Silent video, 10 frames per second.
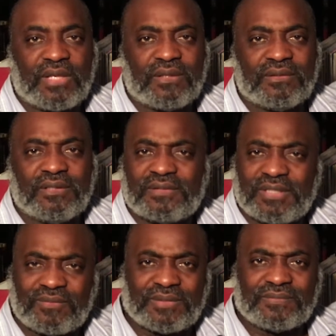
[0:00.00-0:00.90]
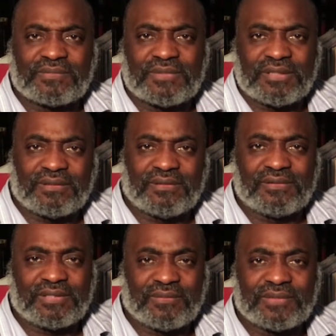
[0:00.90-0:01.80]
You see what
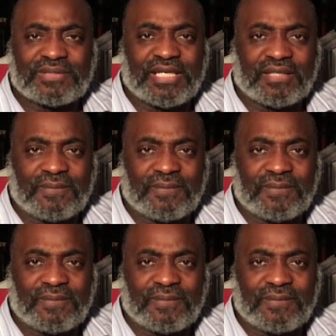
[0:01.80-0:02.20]
I'm saying?